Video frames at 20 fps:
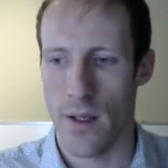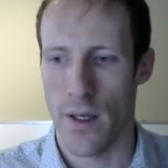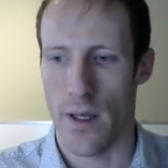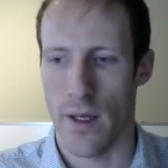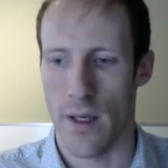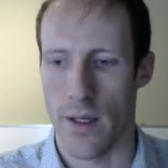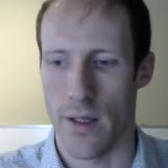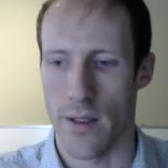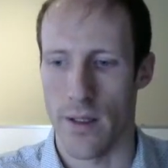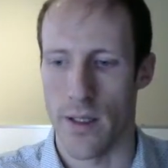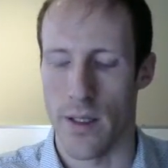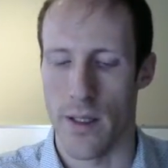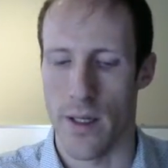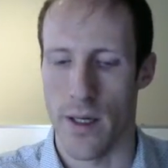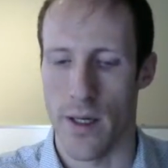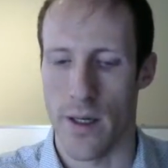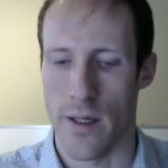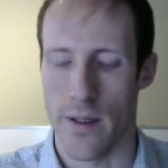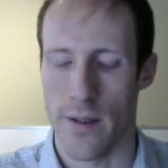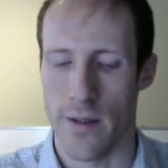and
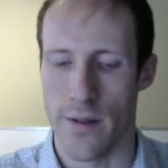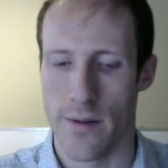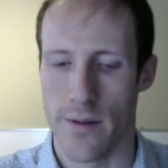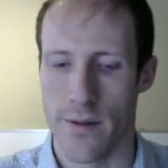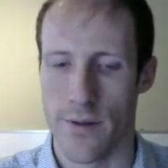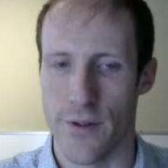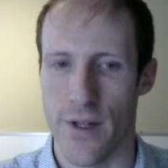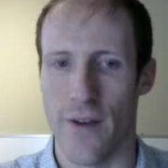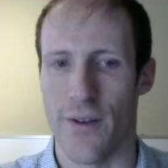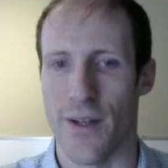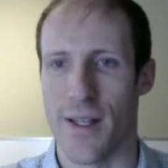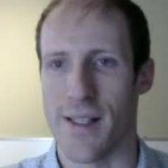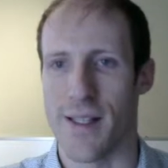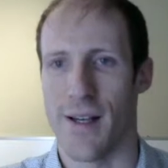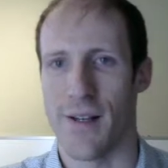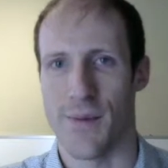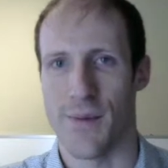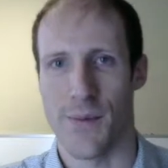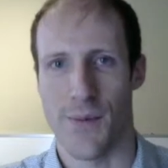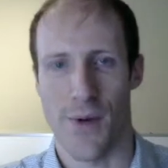traveling
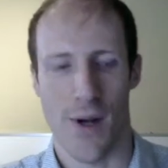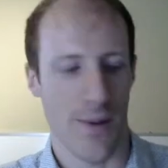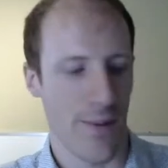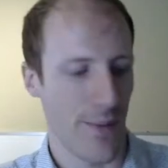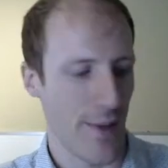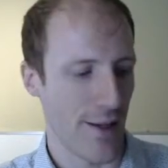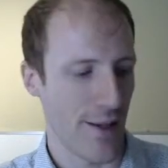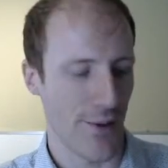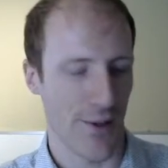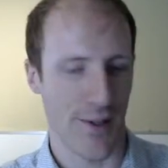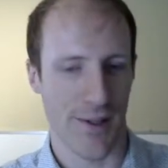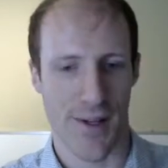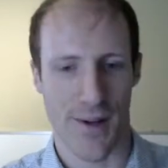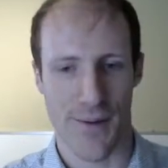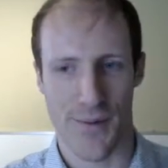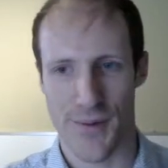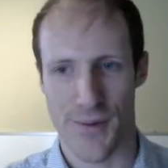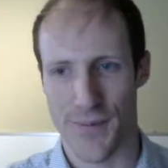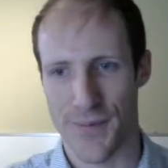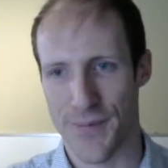salesman problem, that sort of
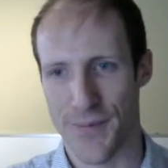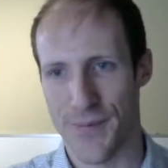stuff.